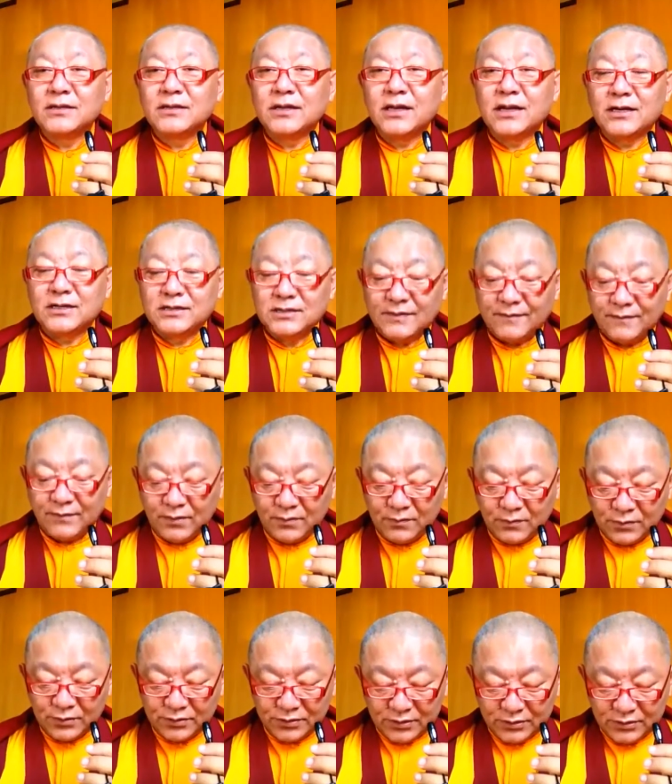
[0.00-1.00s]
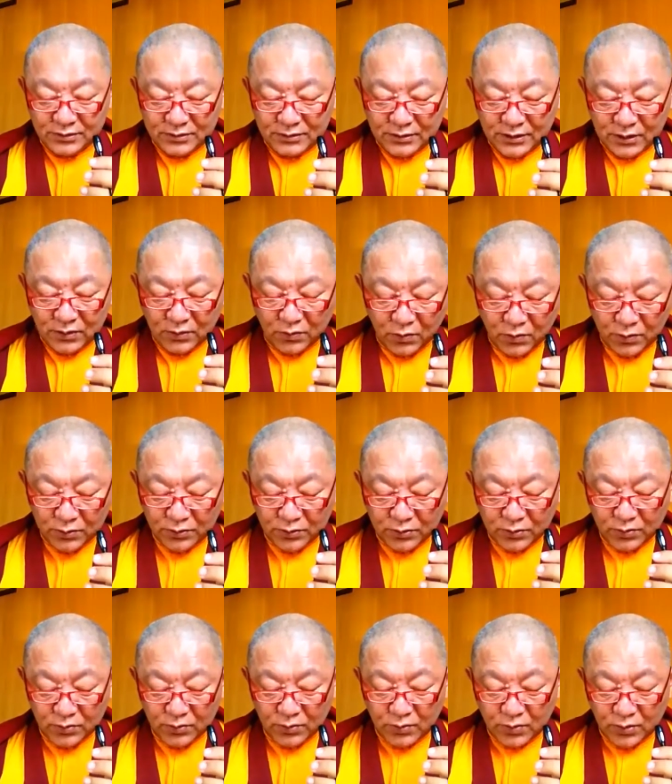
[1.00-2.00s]
negative emotions are
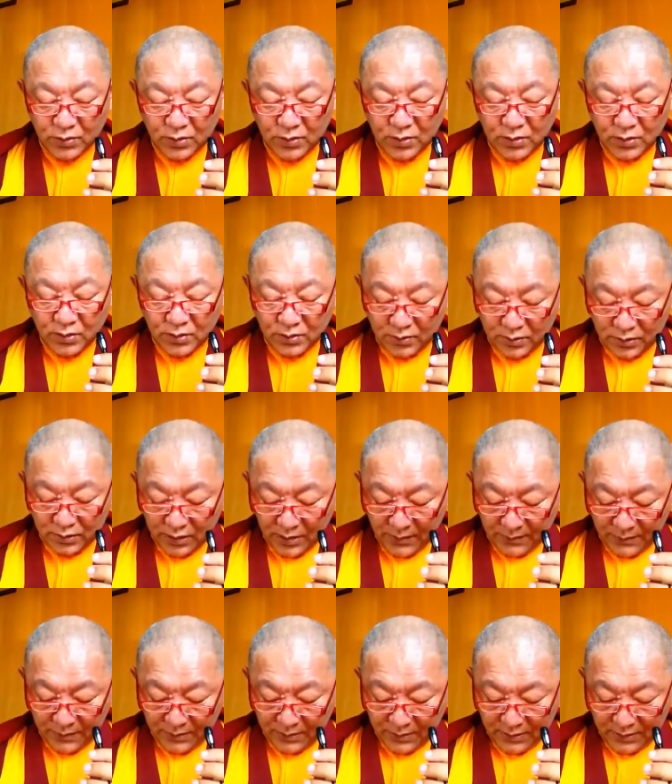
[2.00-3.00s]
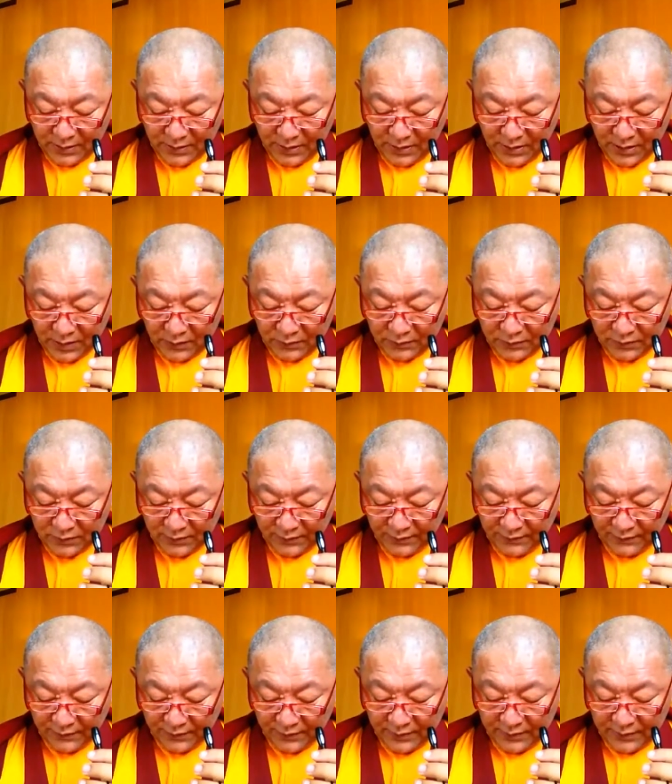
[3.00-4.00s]
also coming out of